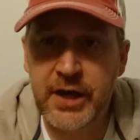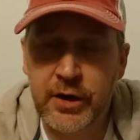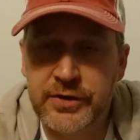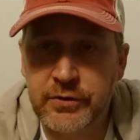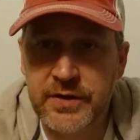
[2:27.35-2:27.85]
a
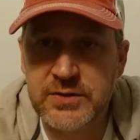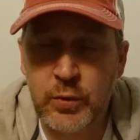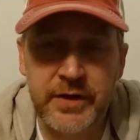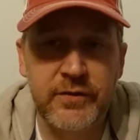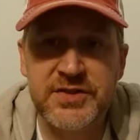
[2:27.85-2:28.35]
character is,
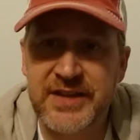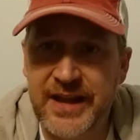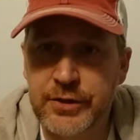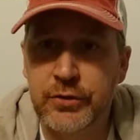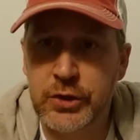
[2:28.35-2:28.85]
whatever
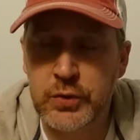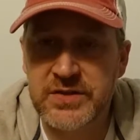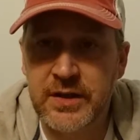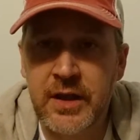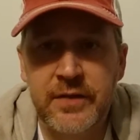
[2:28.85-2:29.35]
stat you're
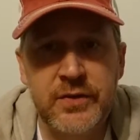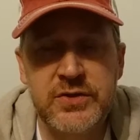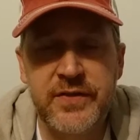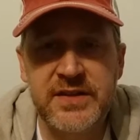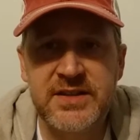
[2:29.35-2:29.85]
using. These
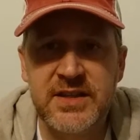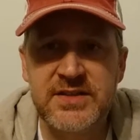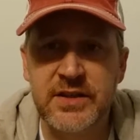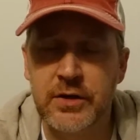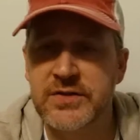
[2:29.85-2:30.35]
are things to
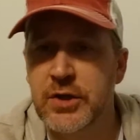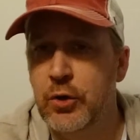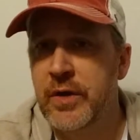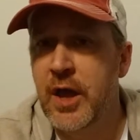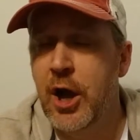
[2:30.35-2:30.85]
consider.
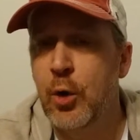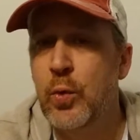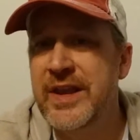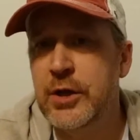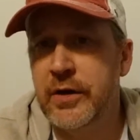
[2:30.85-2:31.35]
So a
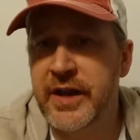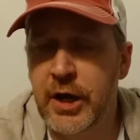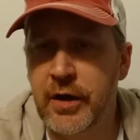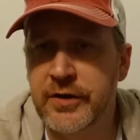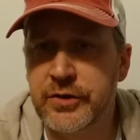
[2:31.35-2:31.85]
weaker
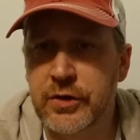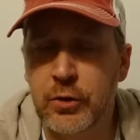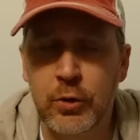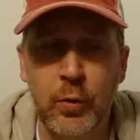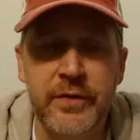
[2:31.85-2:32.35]
character,
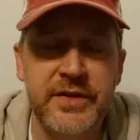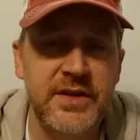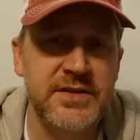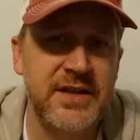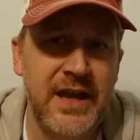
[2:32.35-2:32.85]
or one that
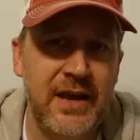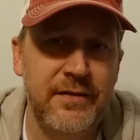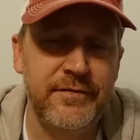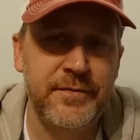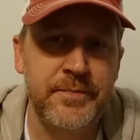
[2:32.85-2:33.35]
doesn't
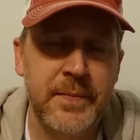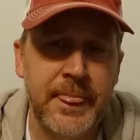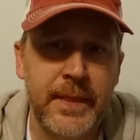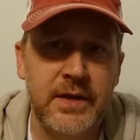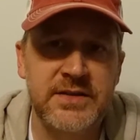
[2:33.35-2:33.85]
have
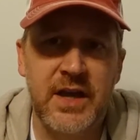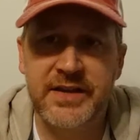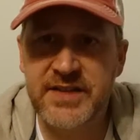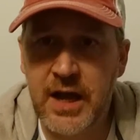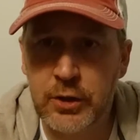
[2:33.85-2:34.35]
as
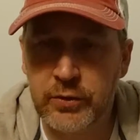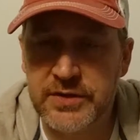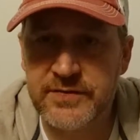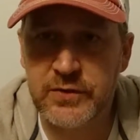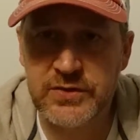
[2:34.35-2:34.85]
high
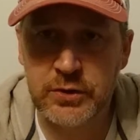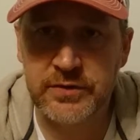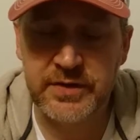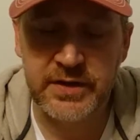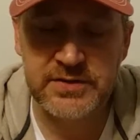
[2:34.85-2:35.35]
tolerance for
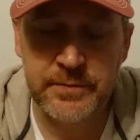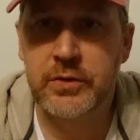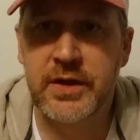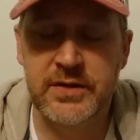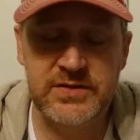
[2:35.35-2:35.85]
certain things.
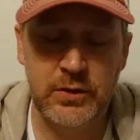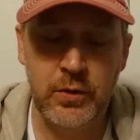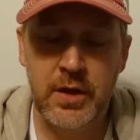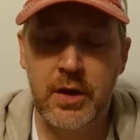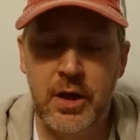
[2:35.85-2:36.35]
Okay,
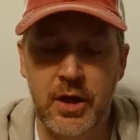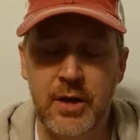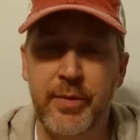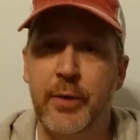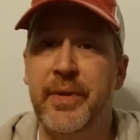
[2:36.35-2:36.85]
so
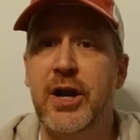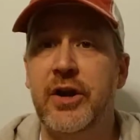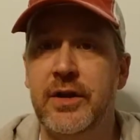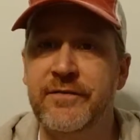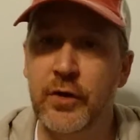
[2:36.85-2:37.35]
a
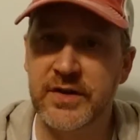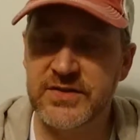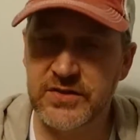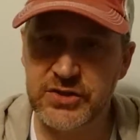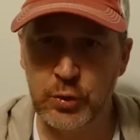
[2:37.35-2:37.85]
barbarian, for
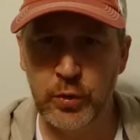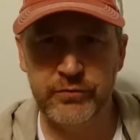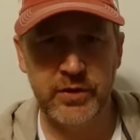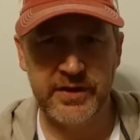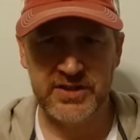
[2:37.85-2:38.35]
instance, you
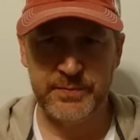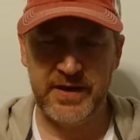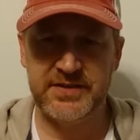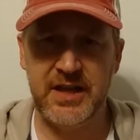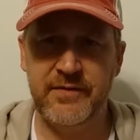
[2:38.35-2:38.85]
wouldn't really
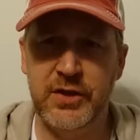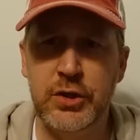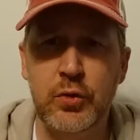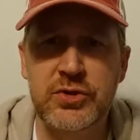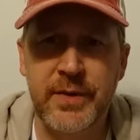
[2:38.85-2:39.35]
expect to have a
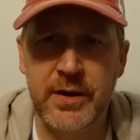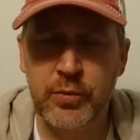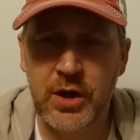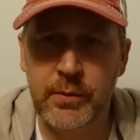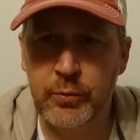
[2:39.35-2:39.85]
huge amount of
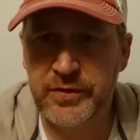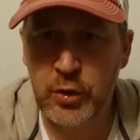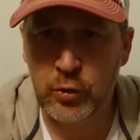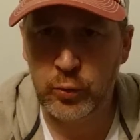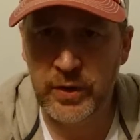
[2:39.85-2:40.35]
problem with
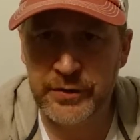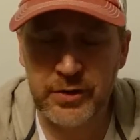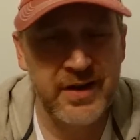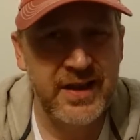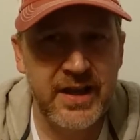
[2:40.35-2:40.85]
cold
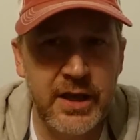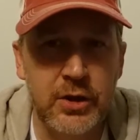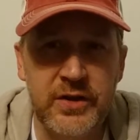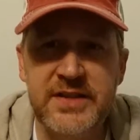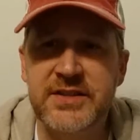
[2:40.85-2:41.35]
weather,
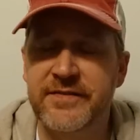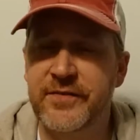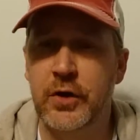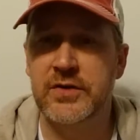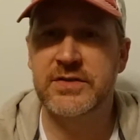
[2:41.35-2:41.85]
at least at
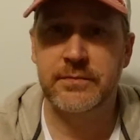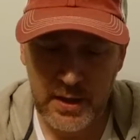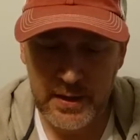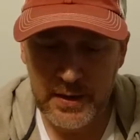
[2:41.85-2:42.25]
first.